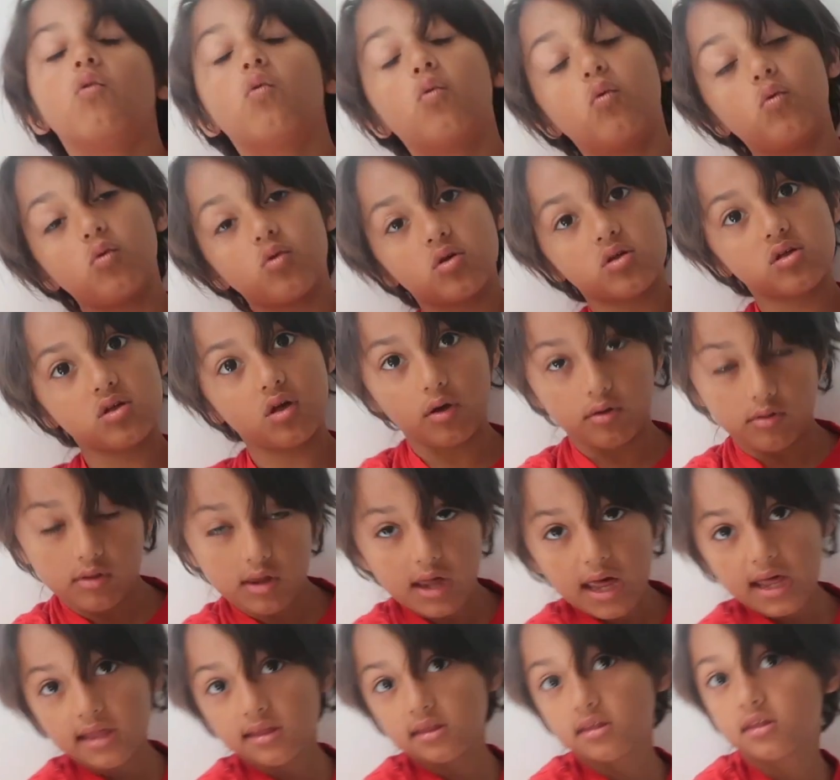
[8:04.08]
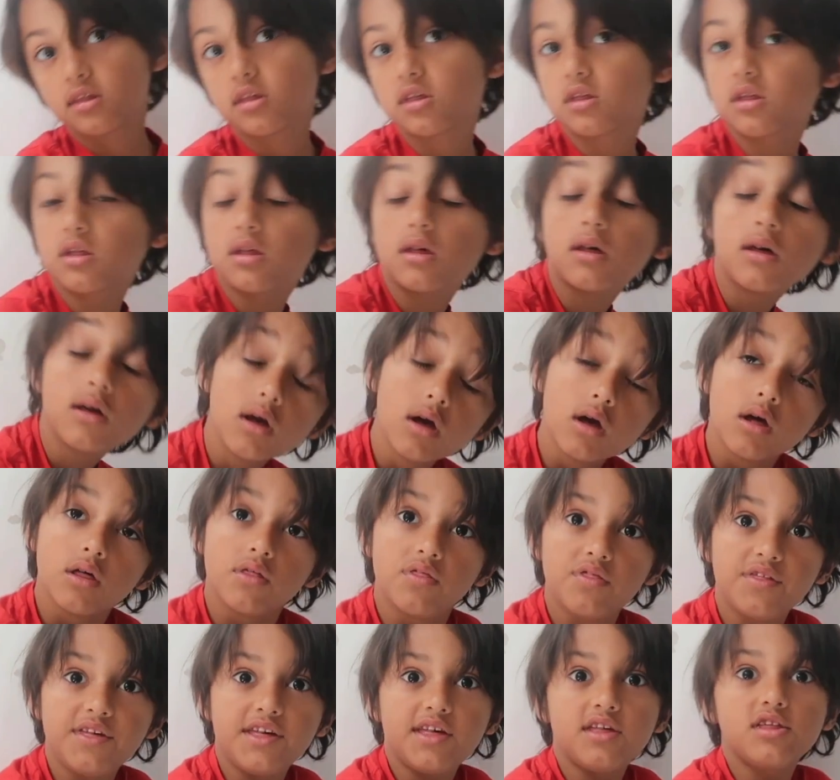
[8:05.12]
also changed
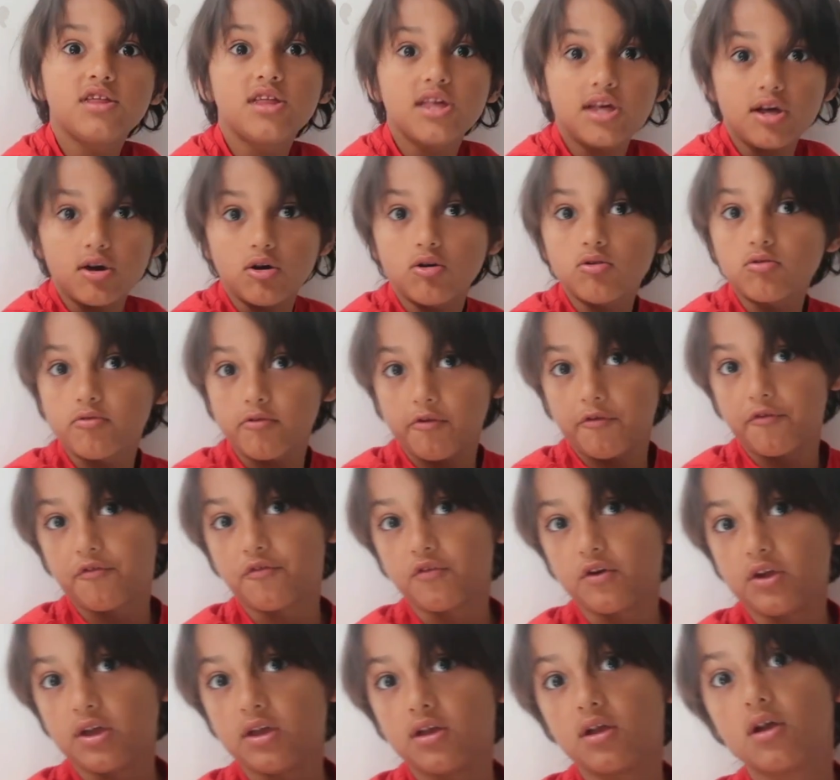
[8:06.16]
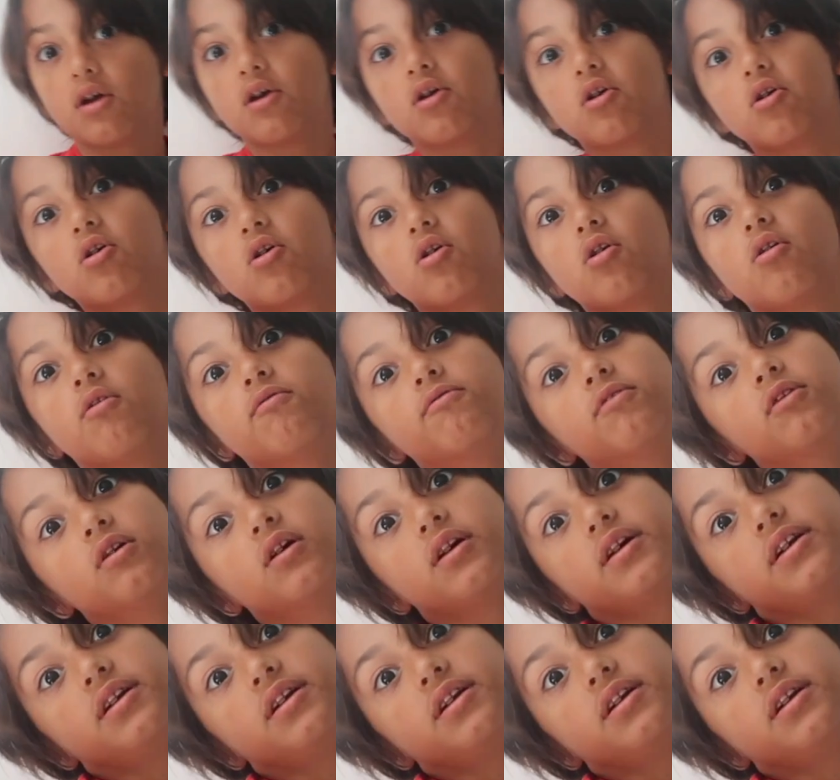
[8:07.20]
the geography of